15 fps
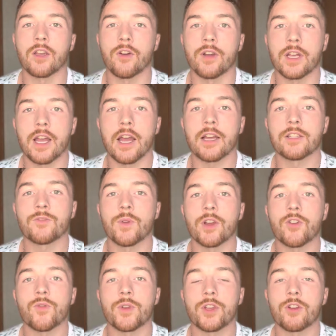Going guys,
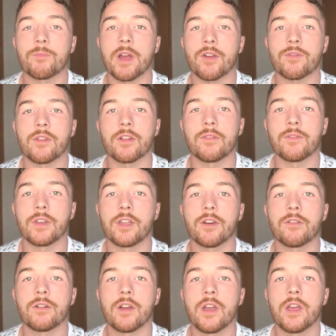Regu here, back with another
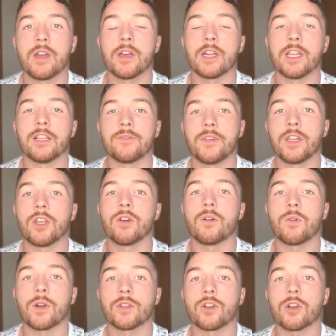video. In this video, I
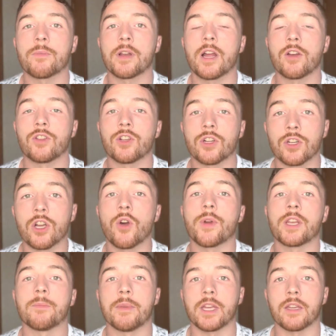want to talk about how you're
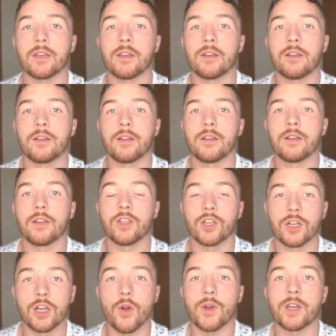going to make it.
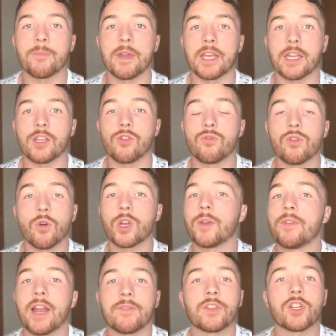You're going to make it. You don't
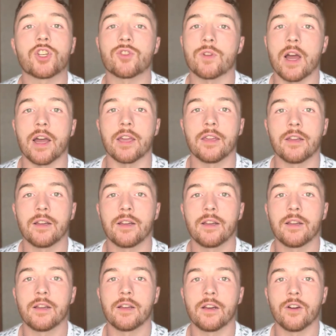even have to try,
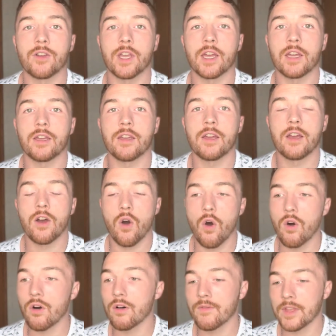okay?
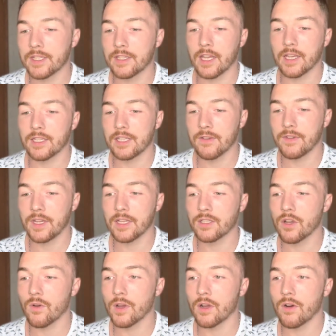All this negativity that's
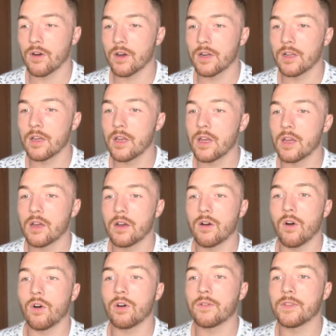going on,
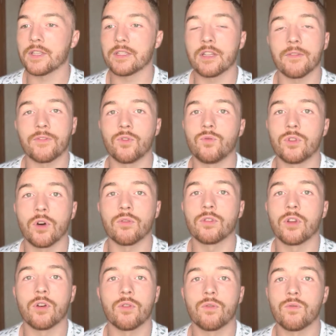all this stuff you don't
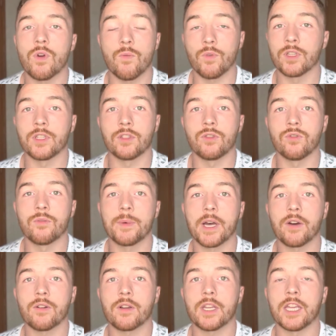know what to do
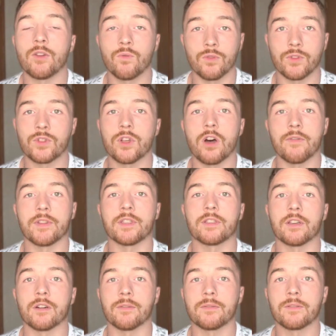about, it will solve
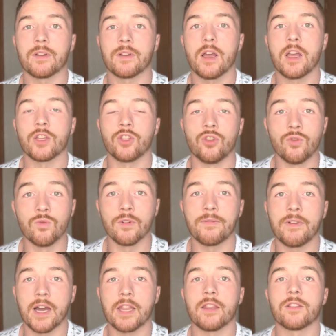itself. You will
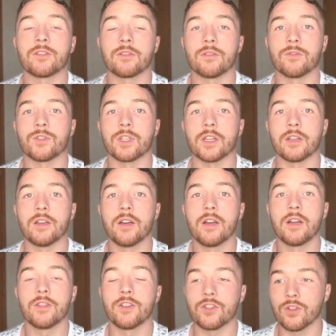find the solution.
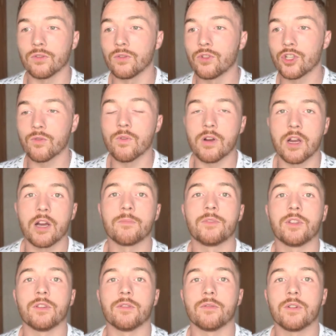The solution will come
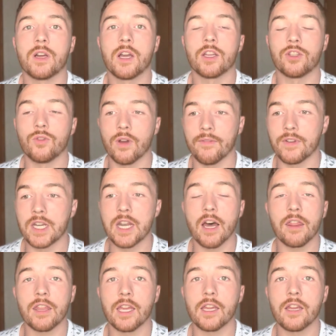to you. You have
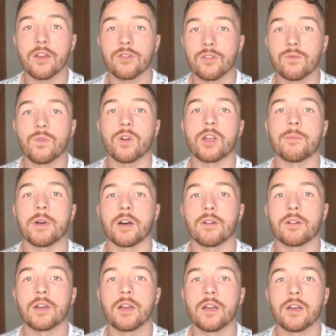nothing to worry about.
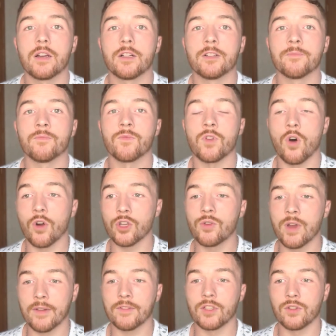All you
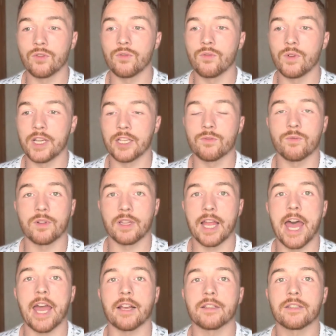have to do is
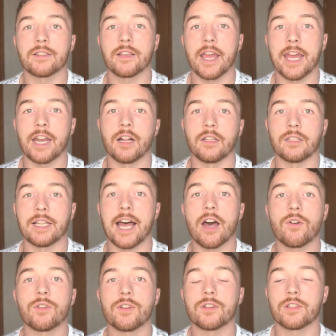relax and allow
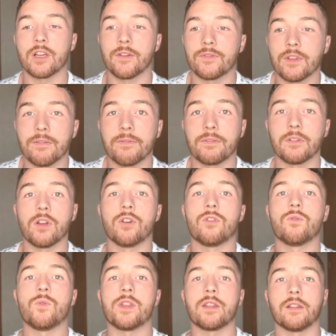yourself to flow
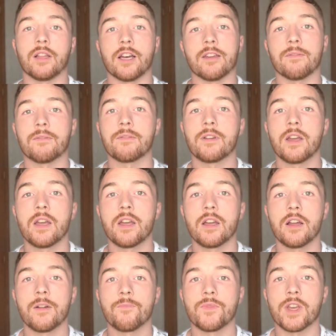with life.
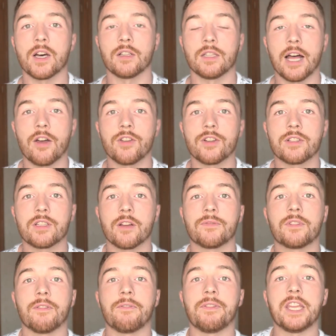Allow yourself
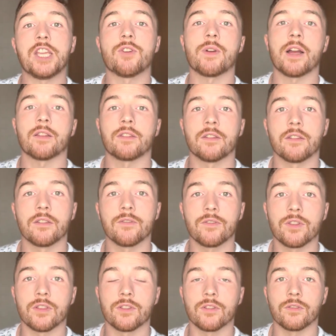to figure out the
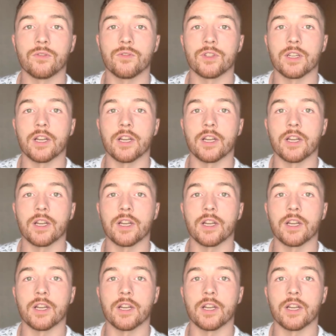solution.